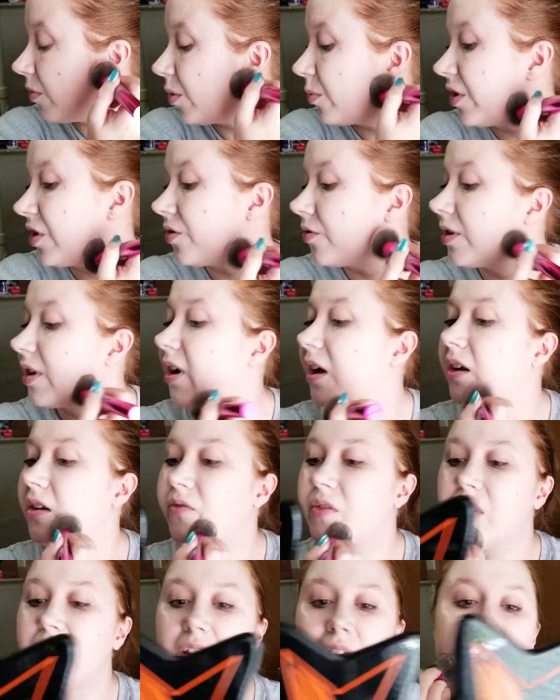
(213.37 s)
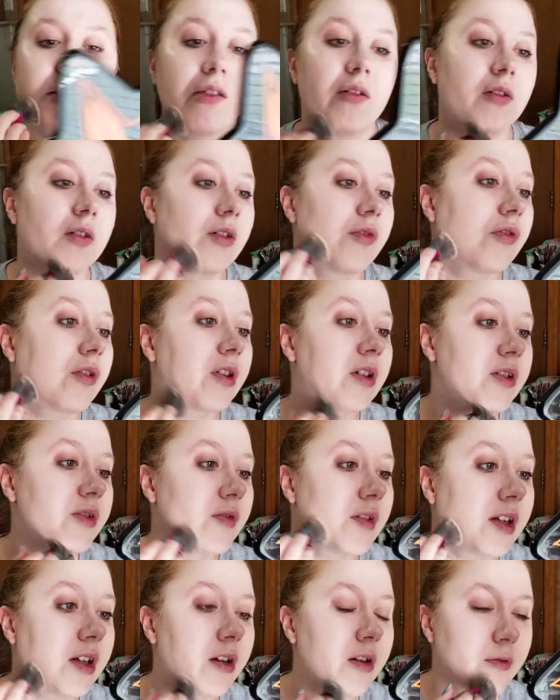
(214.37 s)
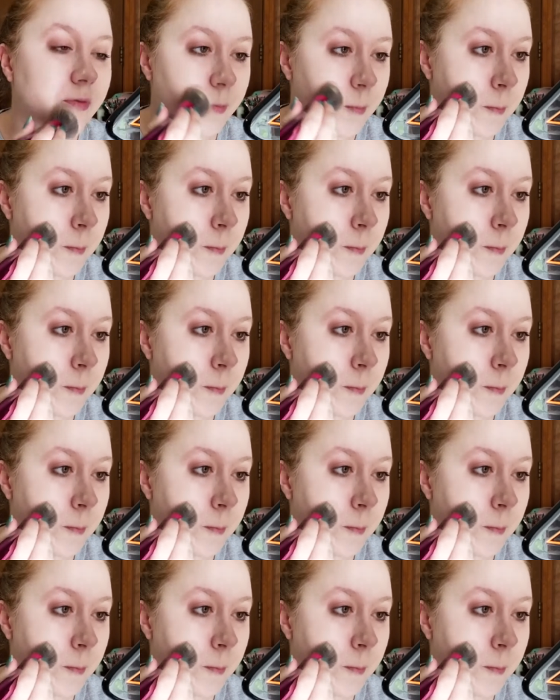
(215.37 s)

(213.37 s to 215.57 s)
be doing kind of a light look for this video,